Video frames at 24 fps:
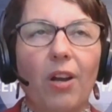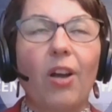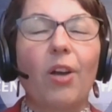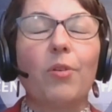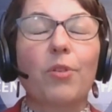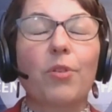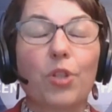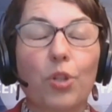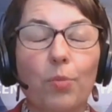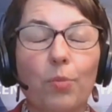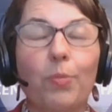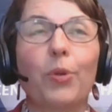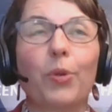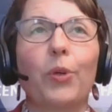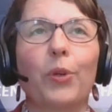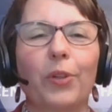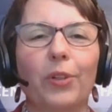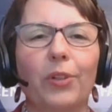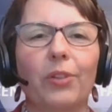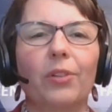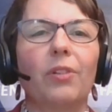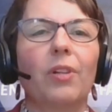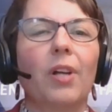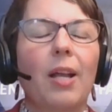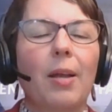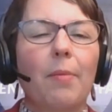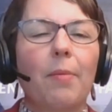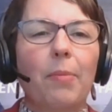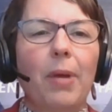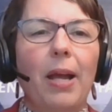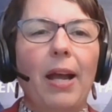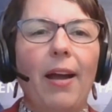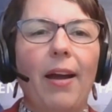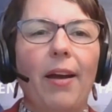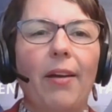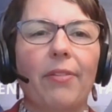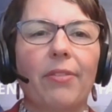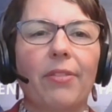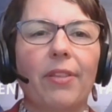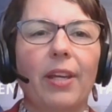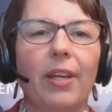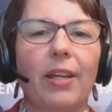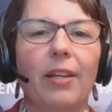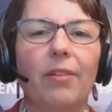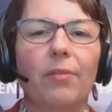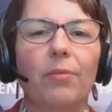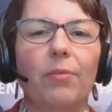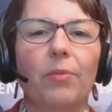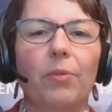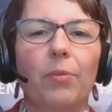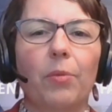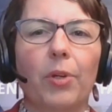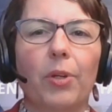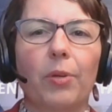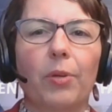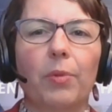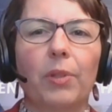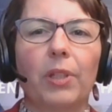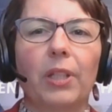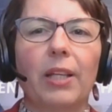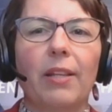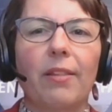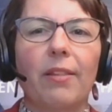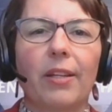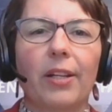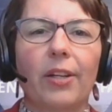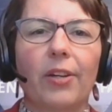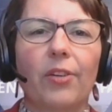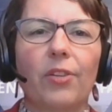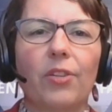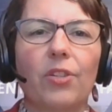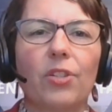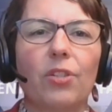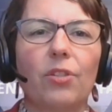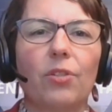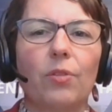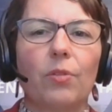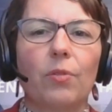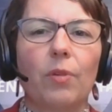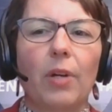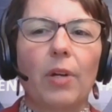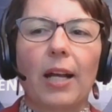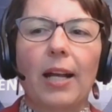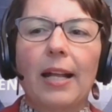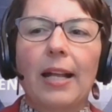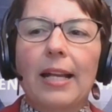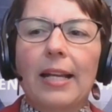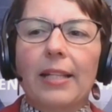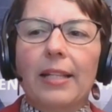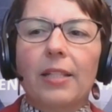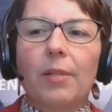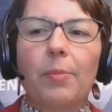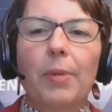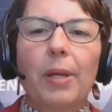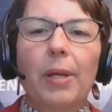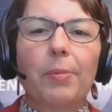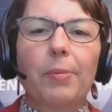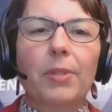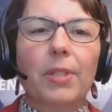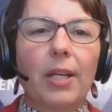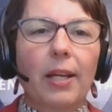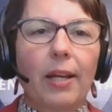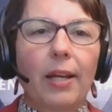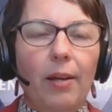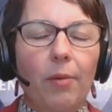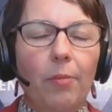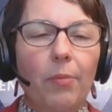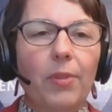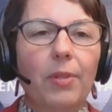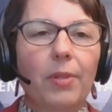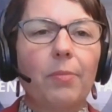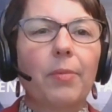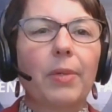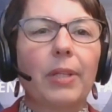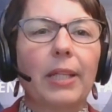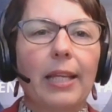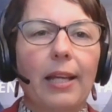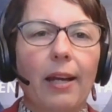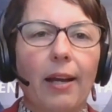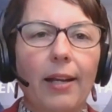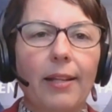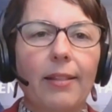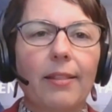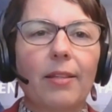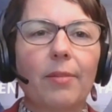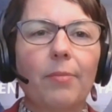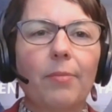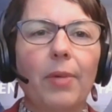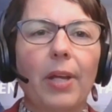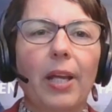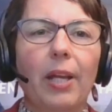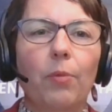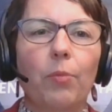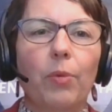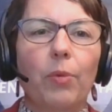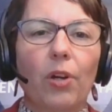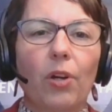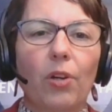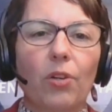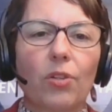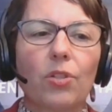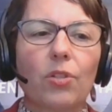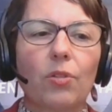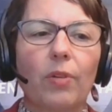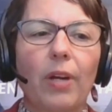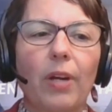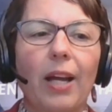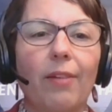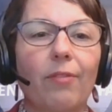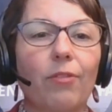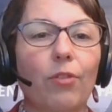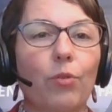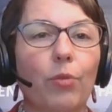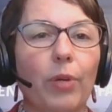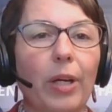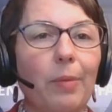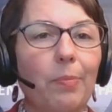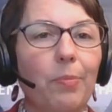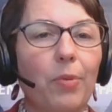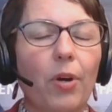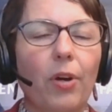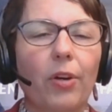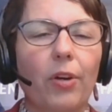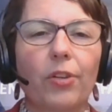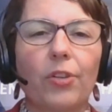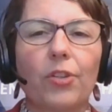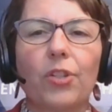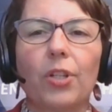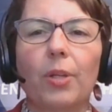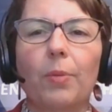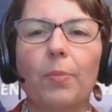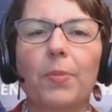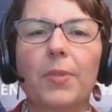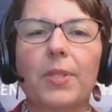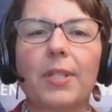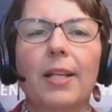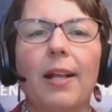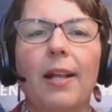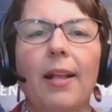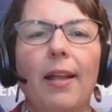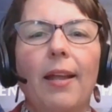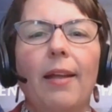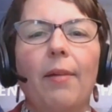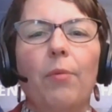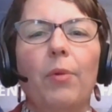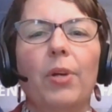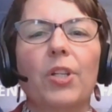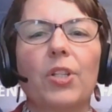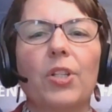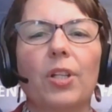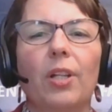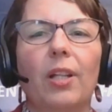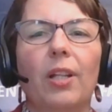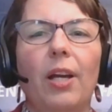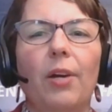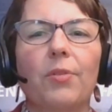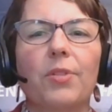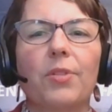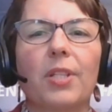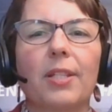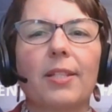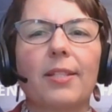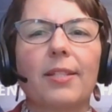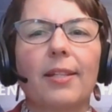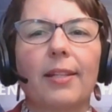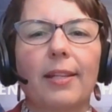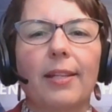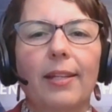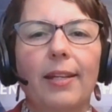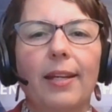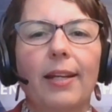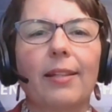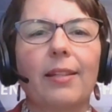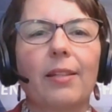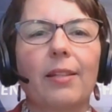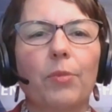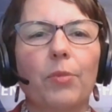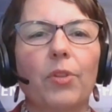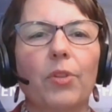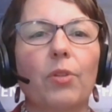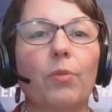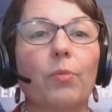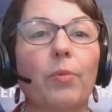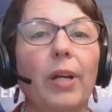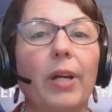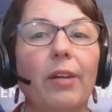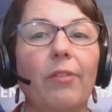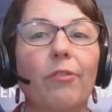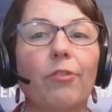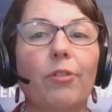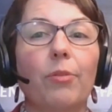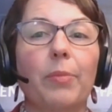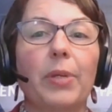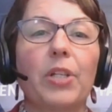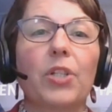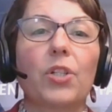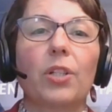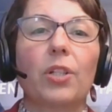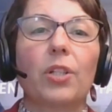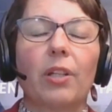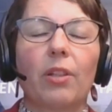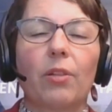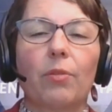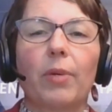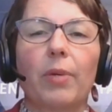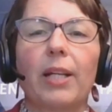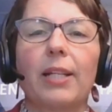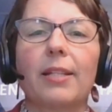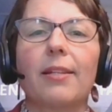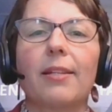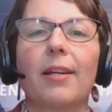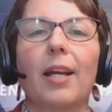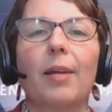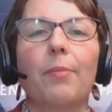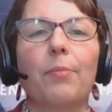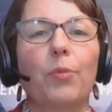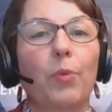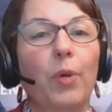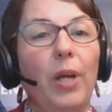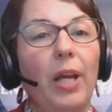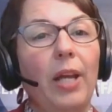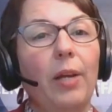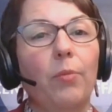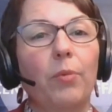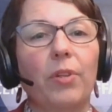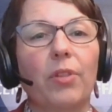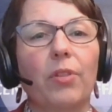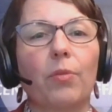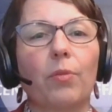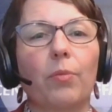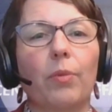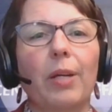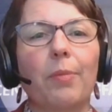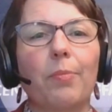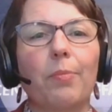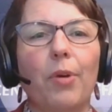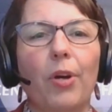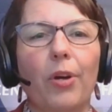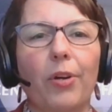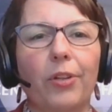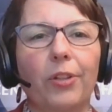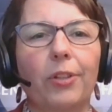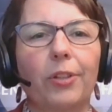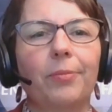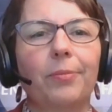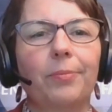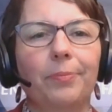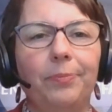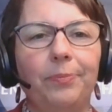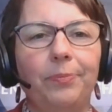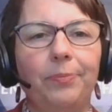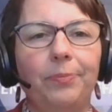entrepreneurial path. And we're really there to be able to help them and guide them. And we also have great partnerships, which allows us to connect them with the right information at the right time and with the right partner.